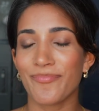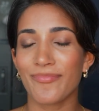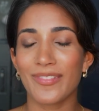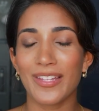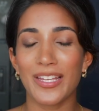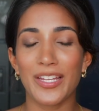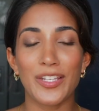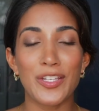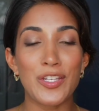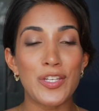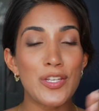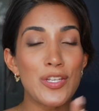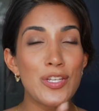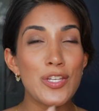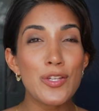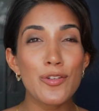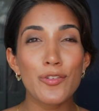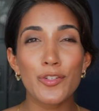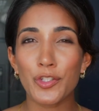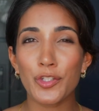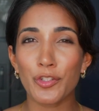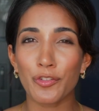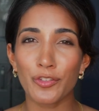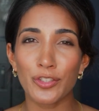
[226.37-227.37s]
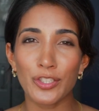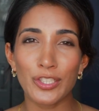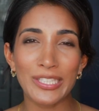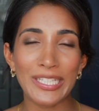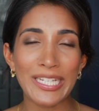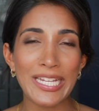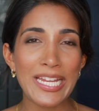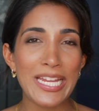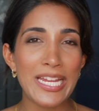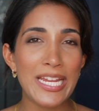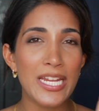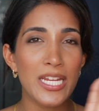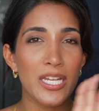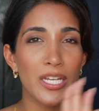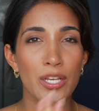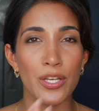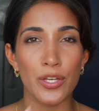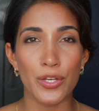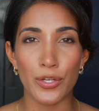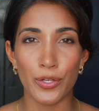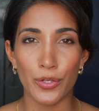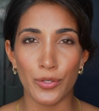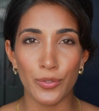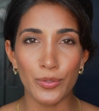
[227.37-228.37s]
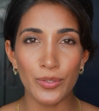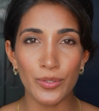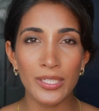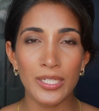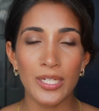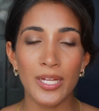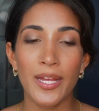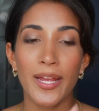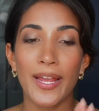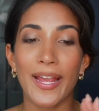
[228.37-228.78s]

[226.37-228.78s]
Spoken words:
neutrally nude.